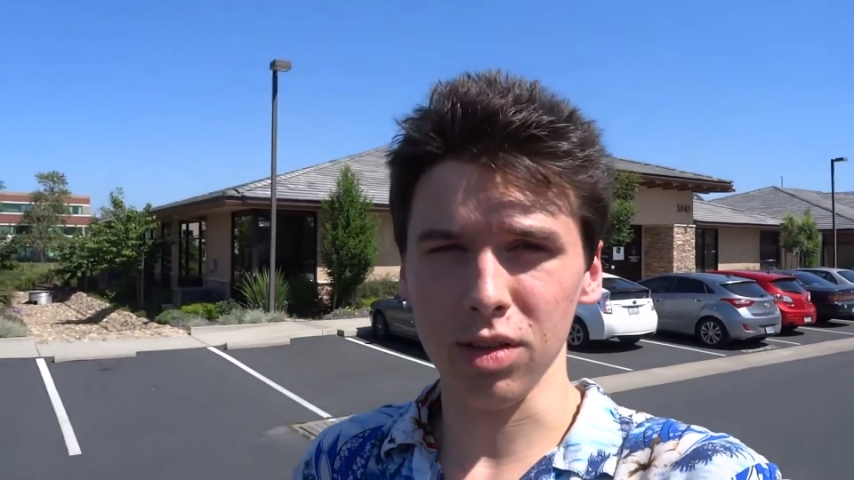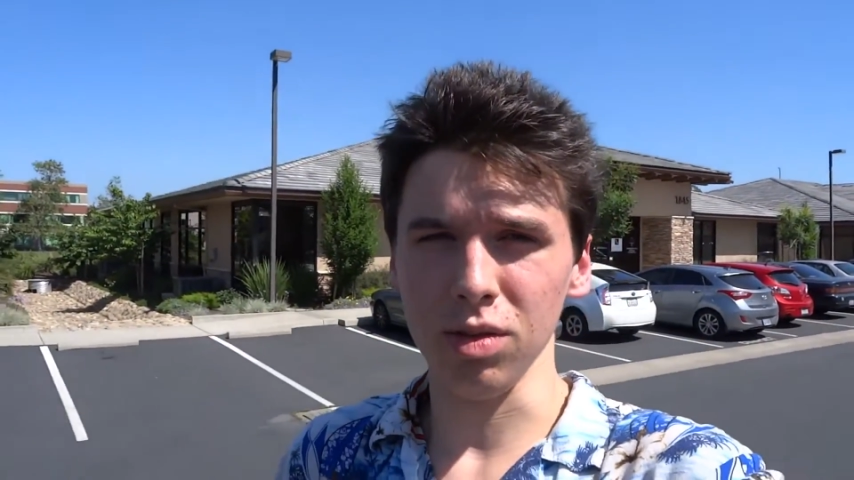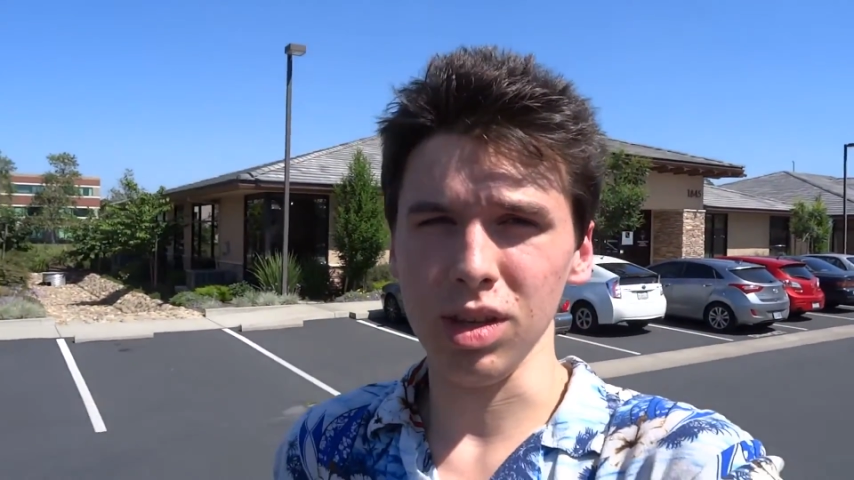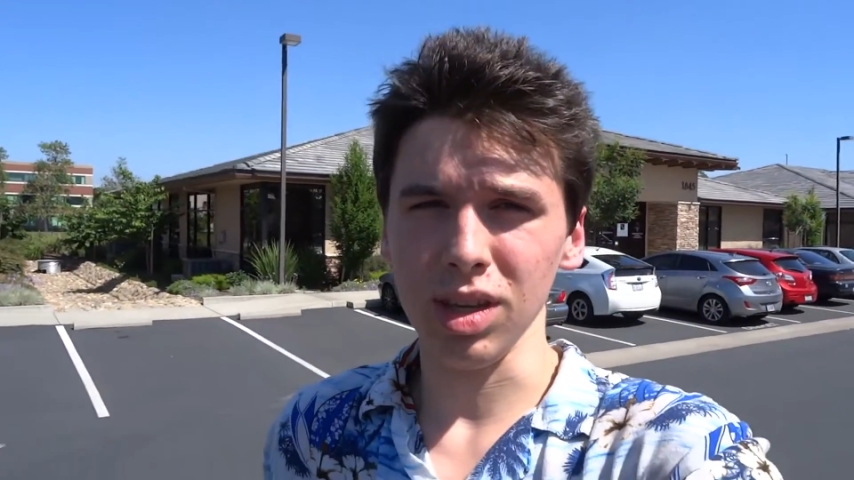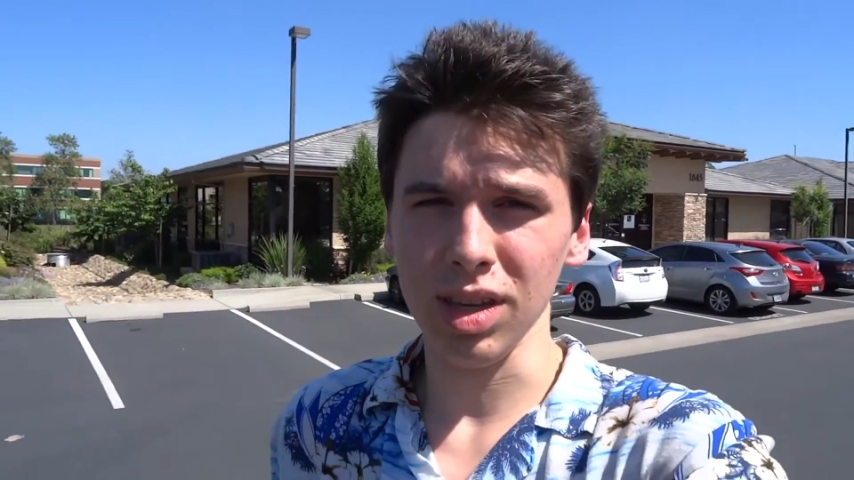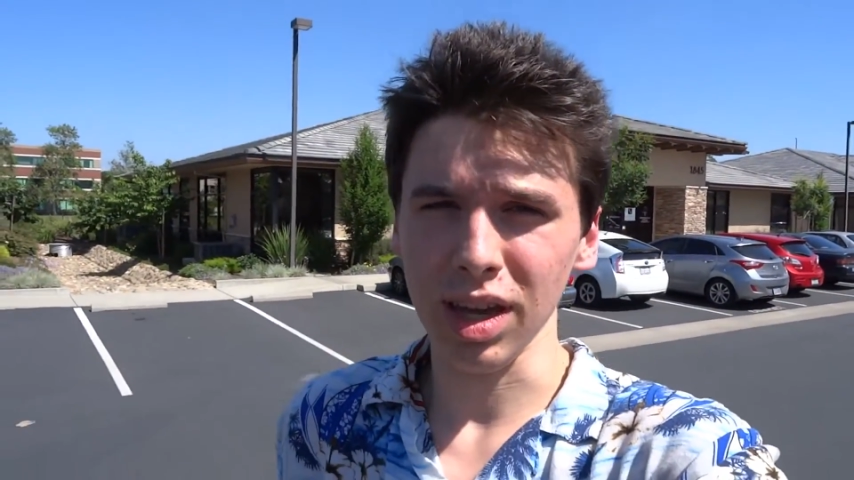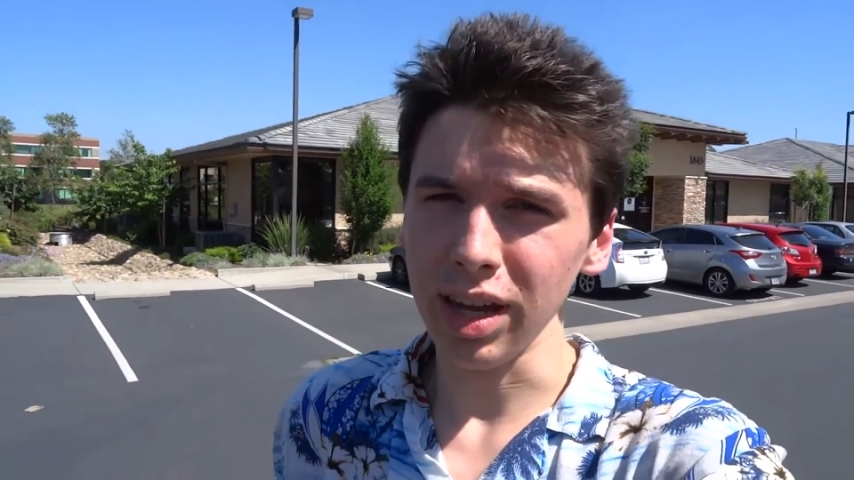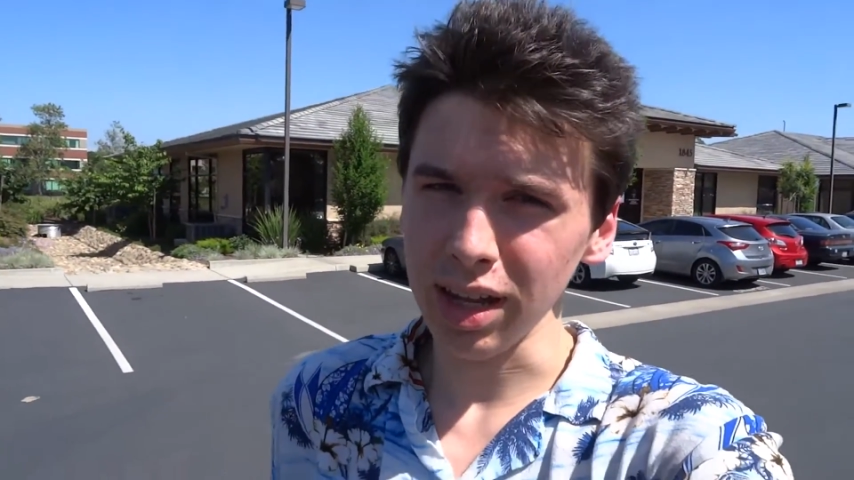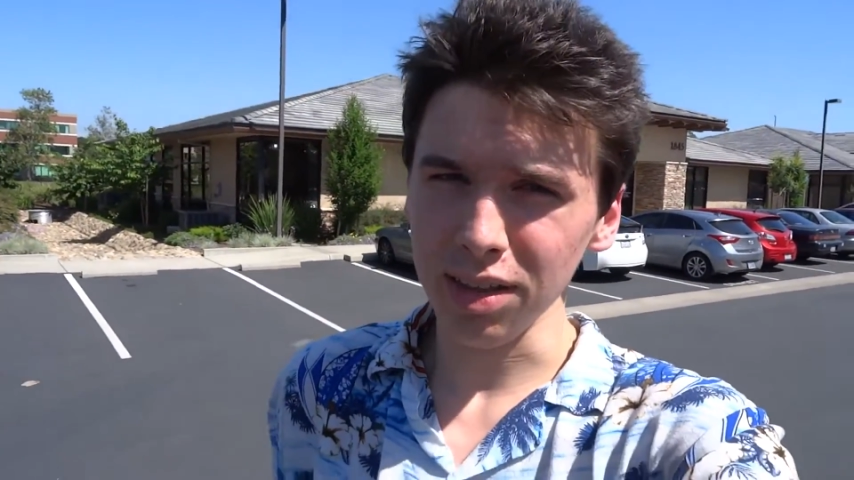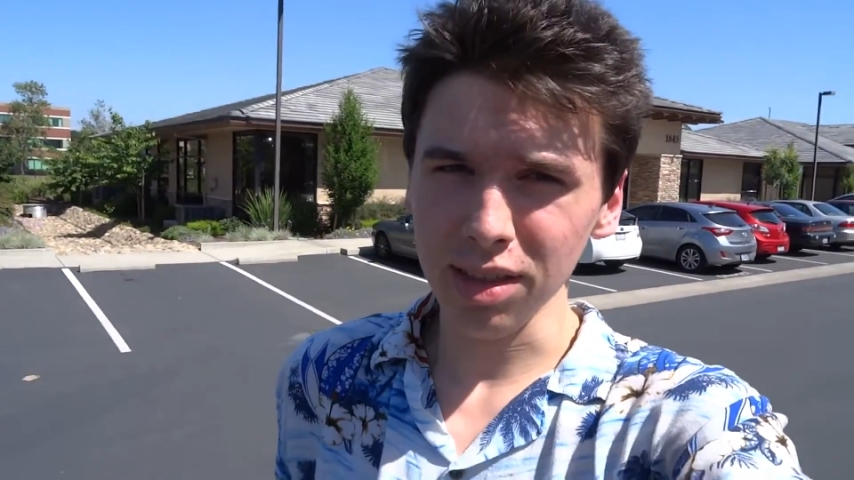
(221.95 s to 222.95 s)
It's unique,
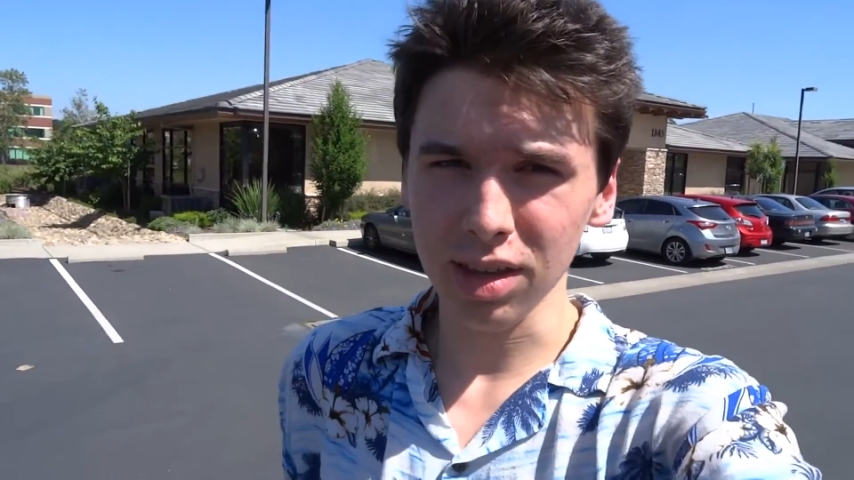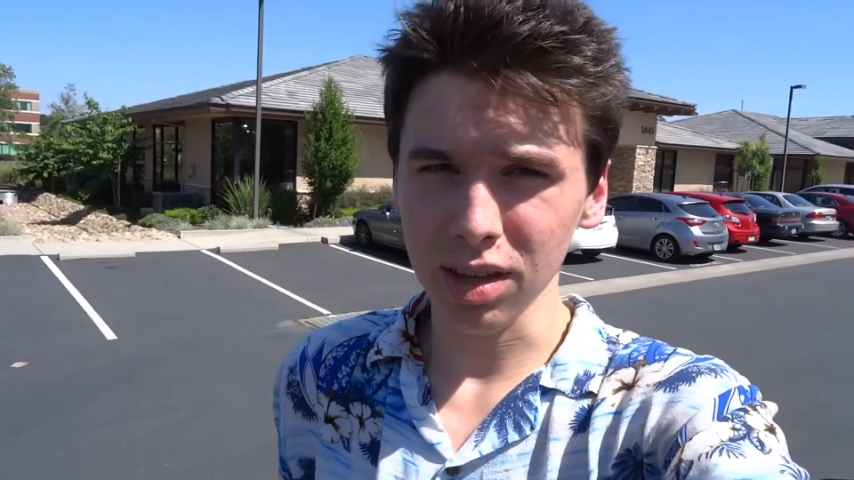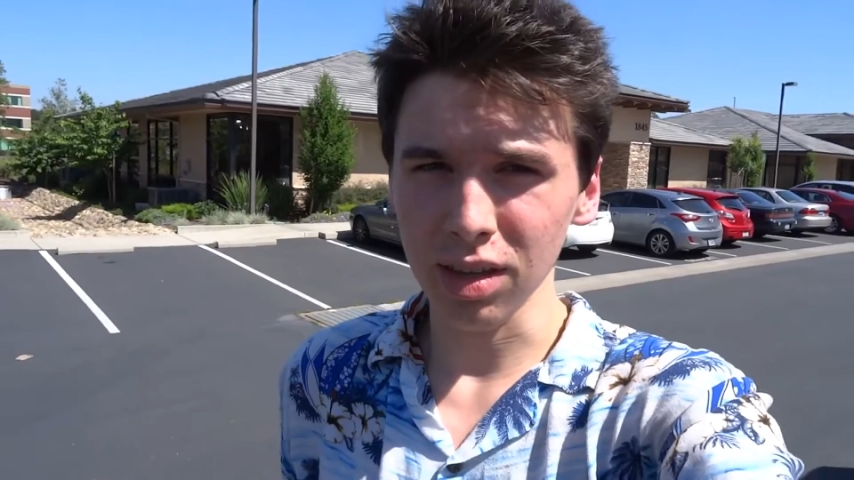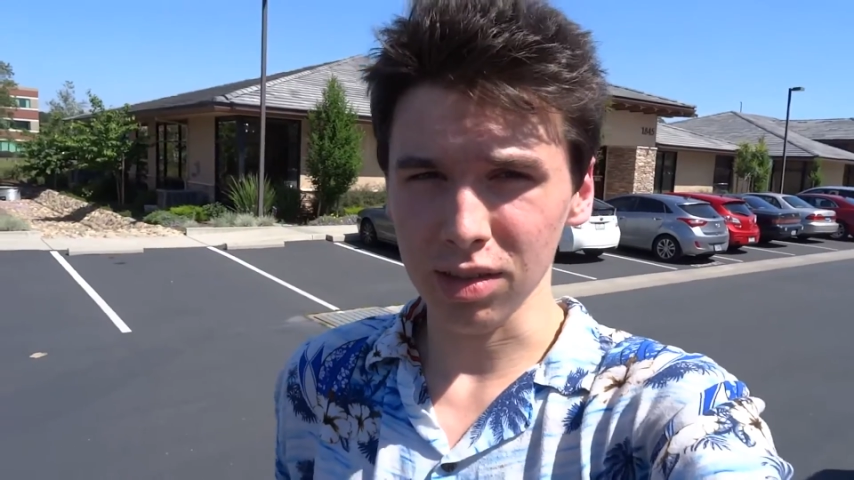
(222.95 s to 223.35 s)
and I think it